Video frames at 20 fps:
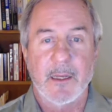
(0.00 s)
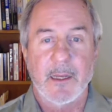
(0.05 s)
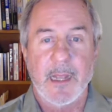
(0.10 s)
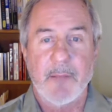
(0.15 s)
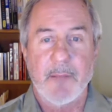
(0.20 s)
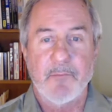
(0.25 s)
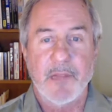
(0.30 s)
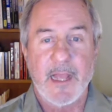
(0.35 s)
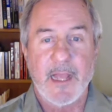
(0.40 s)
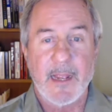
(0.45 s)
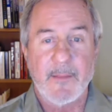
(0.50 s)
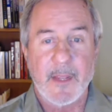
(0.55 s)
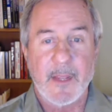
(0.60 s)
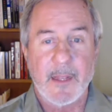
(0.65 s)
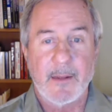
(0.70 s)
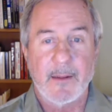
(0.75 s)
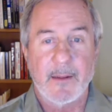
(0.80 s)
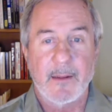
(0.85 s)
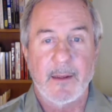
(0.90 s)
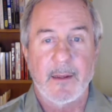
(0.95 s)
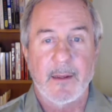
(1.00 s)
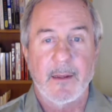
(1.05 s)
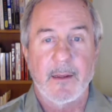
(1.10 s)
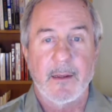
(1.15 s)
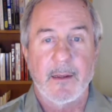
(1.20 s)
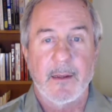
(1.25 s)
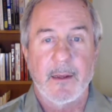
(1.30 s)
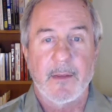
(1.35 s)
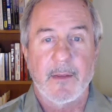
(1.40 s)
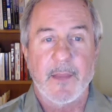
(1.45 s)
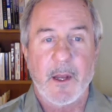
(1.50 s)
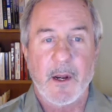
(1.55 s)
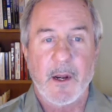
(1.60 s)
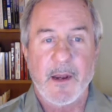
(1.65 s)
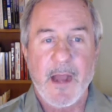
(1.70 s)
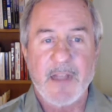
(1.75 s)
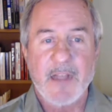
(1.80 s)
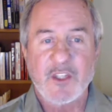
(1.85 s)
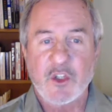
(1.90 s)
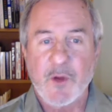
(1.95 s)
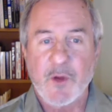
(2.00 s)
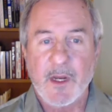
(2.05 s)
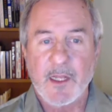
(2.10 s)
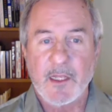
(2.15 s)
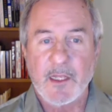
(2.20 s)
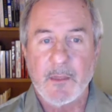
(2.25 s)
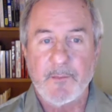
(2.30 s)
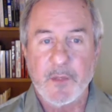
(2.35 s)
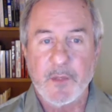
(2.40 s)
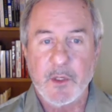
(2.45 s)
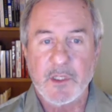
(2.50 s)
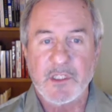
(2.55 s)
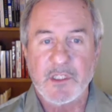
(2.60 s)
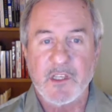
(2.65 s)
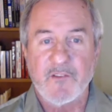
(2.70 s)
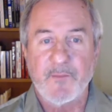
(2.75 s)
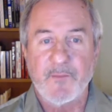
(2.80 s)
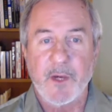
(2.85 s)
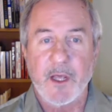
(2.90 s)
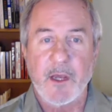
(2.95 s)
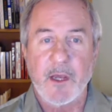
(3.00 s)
and blaming that are not strictly abusive but